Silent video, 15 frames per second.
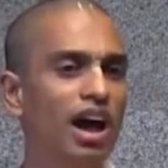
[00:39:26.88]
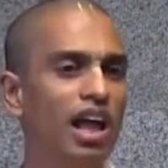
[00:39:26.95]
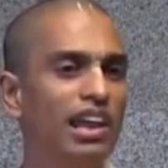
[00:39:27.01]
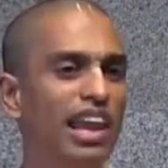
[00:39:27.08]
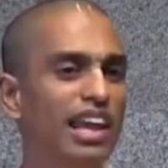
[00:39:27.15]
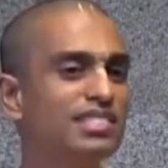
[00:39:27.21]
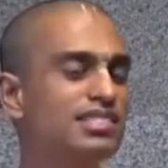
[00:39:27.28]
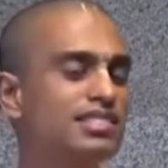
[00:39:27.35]

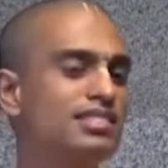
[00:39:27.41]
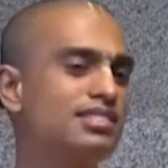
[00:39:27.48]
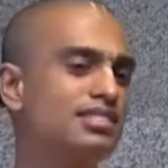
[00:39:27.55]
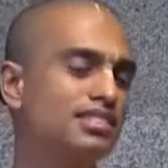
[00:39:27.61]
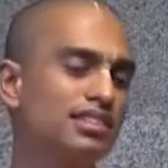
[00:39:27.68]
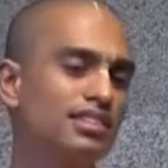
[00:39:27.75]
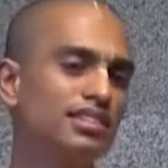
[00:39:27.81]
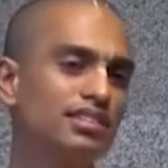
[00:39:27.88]

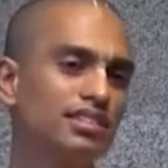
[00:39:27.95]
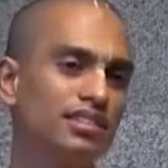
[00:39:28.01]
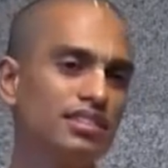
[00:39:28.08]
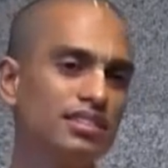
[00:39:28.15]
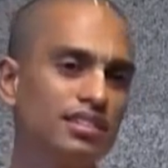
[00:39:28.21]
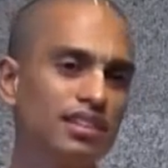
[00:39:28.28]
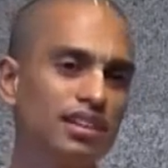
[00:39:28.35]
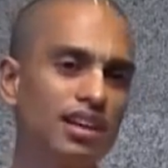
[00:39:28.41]
lust,
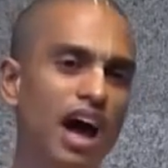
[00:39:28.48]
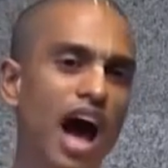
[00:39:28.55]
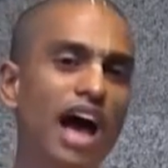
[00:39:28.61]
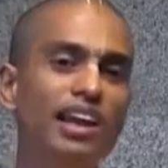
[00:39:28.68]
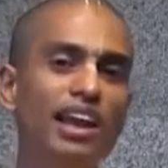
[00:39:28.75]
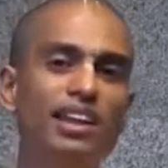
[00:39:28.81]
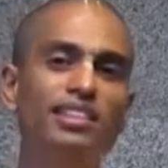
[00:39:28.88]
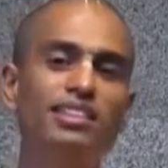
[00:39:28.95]

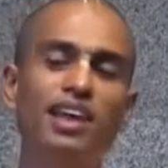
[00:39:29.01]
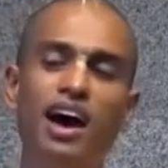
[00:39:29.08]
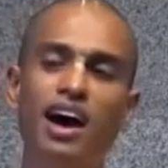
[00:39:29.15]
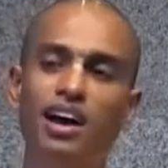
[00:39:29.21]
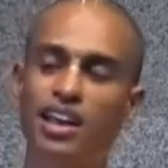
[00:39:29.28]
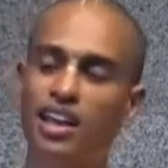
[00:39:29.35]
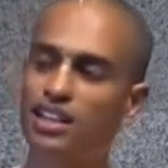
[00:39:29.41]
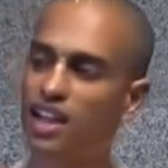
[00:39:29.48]

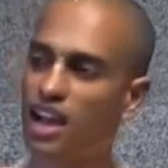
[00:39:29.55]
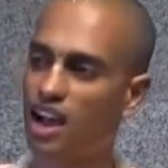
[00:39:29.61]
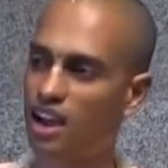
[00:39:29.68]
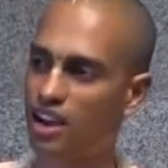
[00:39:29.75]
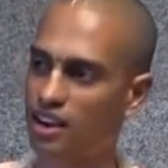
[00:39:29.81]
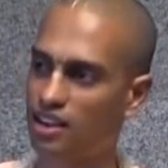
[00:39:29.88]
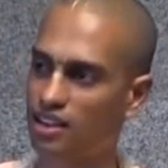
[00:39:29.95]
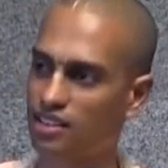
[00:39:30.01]
anartha in the
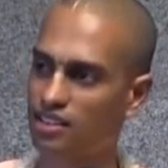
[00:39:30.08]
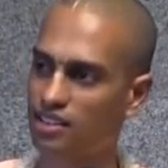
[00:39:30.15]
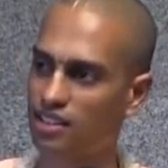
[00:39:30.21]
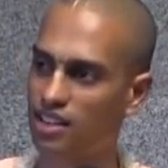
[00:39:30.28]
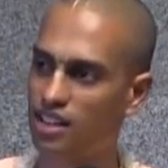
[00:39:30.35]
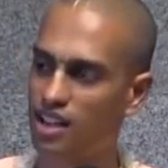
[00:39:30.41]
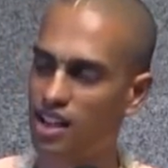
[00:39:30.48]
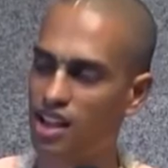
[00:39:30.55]
heart.
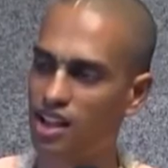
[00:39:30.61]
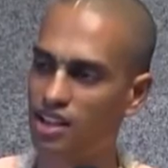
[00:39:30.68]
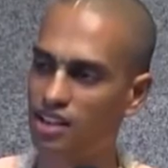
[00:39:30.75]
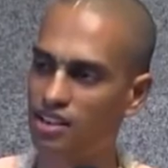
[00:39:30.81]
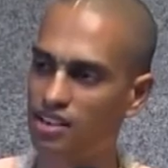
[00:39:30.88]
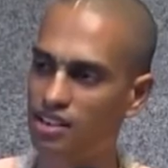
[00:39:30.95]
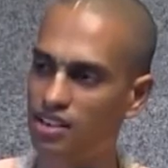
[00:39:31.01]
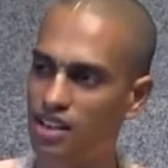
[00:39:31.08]

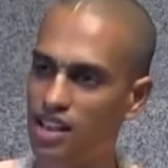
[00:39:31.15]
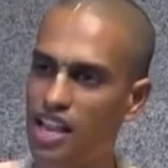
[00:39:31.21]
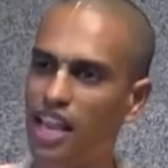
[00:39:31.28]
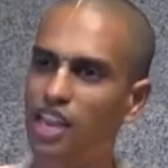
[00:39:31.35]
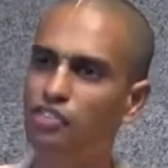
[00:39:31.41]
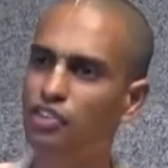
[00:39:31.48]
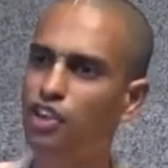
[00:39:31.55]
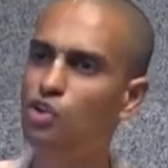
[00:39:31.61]

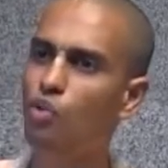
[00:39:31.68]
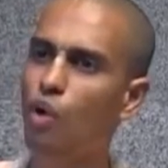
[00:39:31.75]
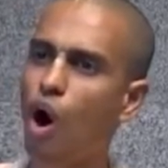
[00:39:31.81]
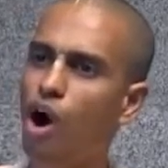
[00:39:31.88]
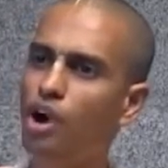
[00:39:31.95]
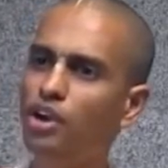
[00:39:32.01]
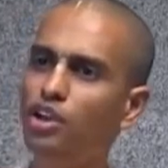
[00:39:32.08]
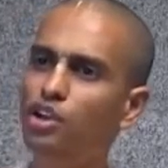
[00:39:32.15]
If you
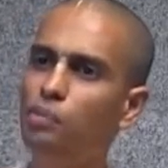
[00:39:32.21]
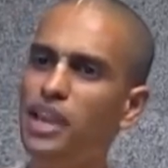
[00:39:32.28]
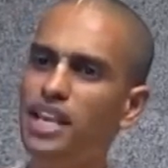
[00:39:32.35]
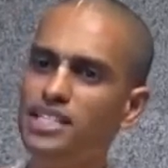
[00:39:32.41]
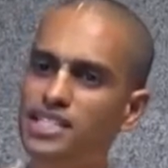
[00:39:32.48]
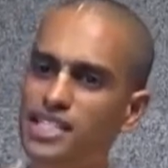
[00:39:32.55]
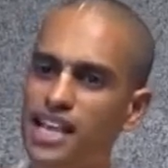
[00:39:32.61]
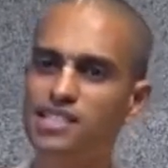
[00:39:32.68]
want to
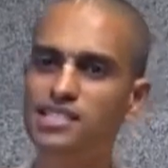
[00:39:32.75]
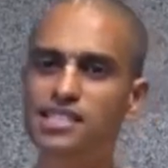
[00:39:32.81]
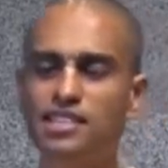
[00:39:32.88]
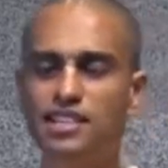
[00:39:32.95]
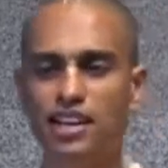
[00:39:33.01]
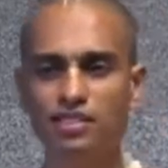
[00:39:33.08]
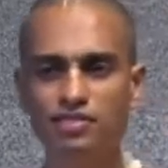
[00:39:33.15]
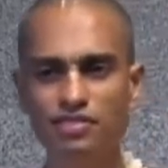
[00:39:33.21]
be
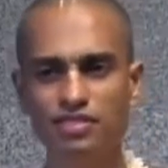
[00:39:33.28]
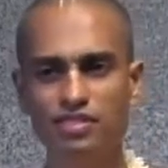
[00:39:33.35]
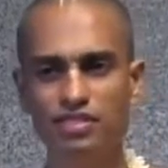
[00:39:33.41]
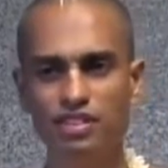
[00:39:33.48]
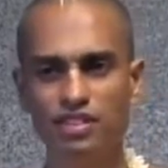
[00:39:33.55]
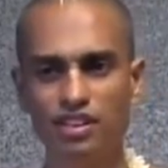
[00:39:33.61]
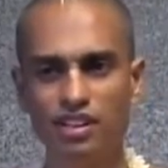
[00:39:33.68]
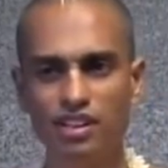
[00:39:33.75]
sensitive,
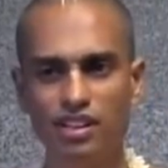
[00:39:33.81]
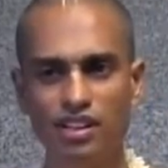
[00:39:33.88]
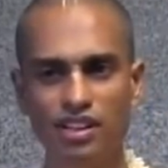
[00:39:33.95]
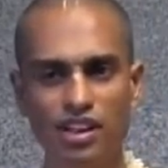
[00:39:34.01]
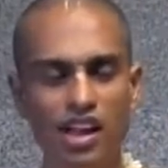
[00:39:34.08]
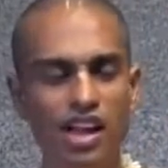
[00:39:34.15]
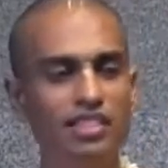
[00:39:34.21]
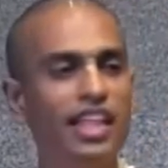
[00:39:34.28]

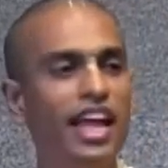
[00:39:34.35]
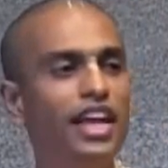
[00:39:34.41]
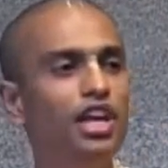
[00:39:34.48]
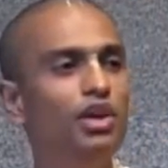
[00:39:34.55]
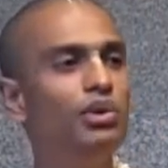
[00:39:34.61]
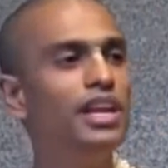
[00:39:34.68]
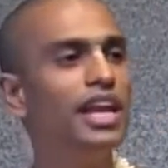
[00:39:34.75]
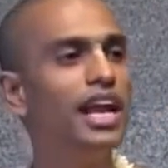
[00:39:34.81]
then
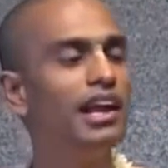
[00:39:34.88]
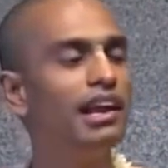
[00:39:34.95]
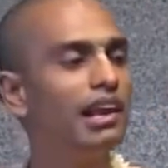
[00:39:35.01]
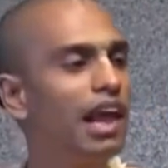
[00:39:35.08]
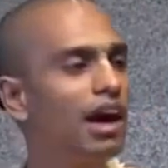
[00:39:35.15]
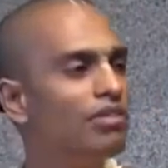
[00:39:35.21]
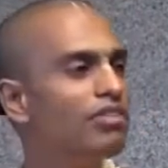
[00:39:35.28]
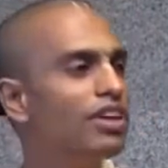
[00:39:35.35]
you need
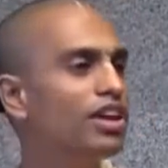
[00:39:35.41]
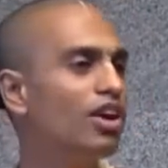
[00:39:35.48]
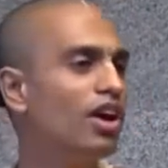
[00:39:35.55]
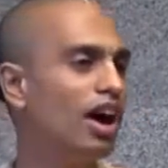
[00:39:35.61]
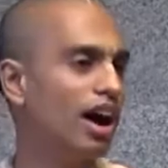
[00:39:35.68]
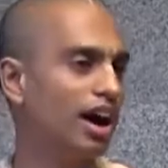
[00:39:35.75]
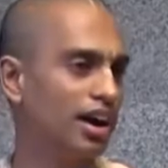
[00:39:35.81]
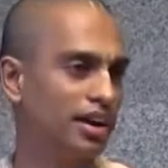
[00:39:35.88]
love in
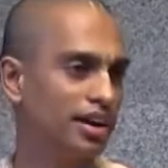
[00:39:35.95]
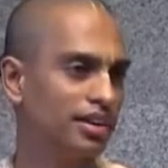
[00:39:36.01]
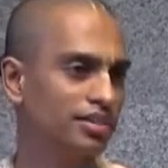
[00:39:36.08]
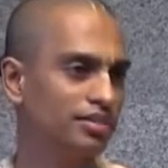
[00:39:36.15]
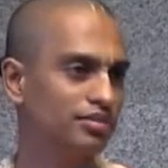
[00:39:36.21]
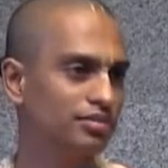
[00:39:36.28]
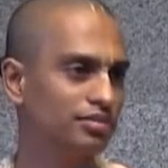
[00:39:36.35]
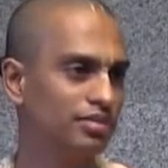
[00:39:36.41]
your heart.
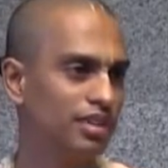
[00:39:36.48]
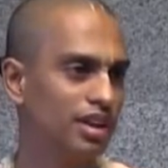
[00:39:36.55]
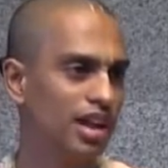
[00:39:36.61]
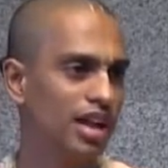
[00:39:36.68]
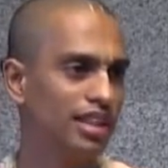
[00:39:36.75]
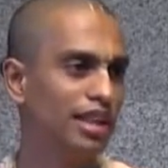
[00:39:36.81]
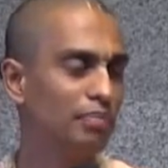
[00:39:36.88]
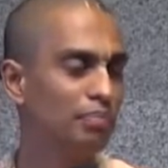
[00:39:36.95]

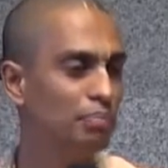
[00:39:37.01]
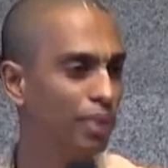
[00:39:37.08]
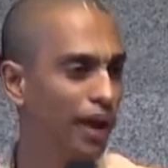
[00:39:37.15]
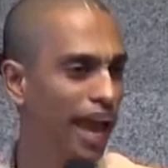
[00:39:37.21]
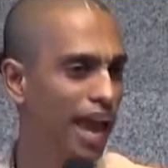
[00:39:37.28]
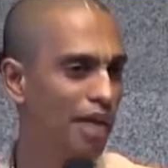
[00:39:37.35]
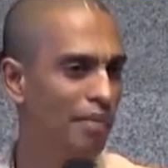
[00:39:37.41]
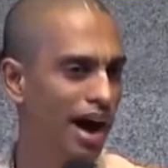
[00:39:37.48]
The
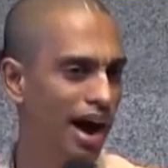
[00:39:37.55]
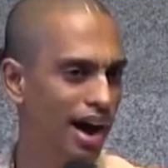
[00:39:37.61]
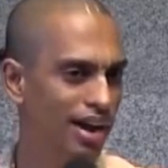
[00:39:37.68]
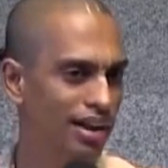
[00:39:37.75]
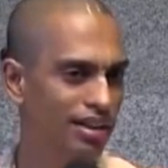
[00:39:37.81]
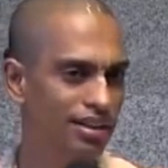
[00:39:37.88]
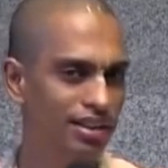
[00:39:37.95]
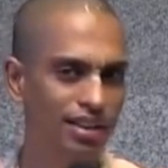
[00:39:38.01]

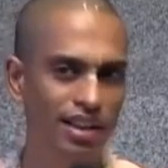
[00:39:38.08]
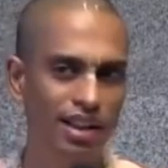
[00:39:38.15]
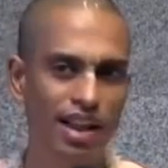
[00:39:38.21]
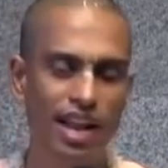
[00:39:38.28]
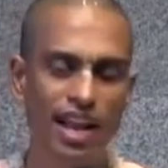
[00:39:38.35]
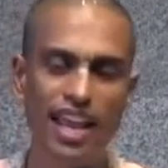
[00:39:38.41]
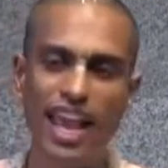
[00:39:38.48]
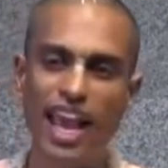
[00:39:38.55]
prema
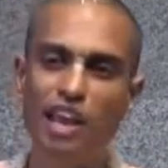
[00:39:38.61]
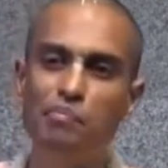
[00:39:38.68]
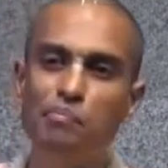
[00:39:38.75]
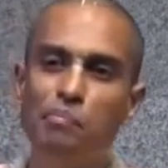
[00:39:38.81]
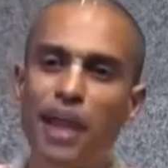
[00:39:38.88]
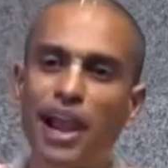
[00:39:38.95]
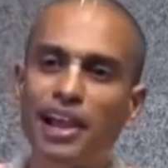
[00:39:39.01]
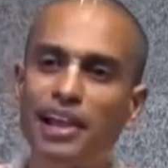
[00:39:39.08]

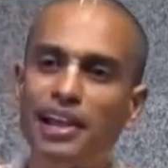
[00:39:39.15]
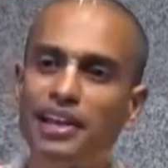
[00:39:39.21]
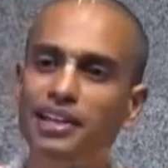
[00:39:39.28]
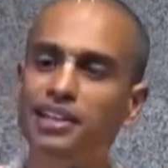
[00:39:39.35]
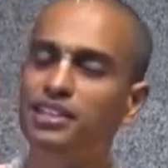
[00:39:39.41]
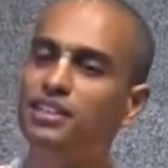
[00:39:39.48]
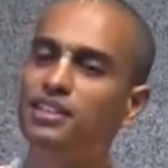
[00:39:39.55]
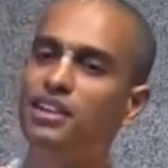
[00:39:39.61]
can melt
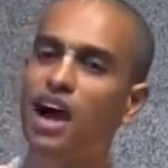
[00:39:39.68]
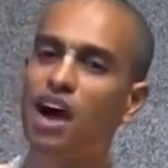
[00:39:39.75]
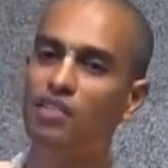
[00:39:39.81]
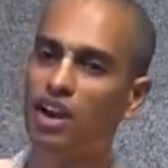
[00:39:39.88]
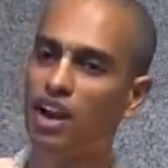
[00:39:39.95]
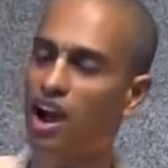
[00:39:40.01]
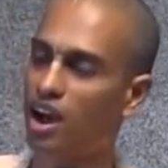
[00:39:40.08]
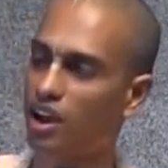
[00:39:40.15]

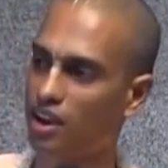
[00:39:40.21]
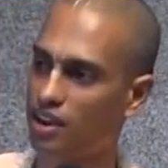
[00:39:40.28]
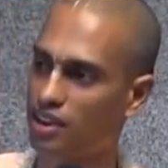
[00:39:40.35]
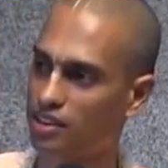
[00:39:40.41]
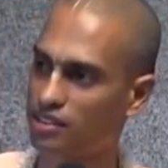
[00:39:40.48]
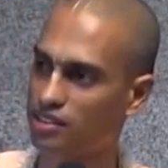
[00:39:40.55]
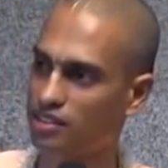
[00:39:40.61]
our heart.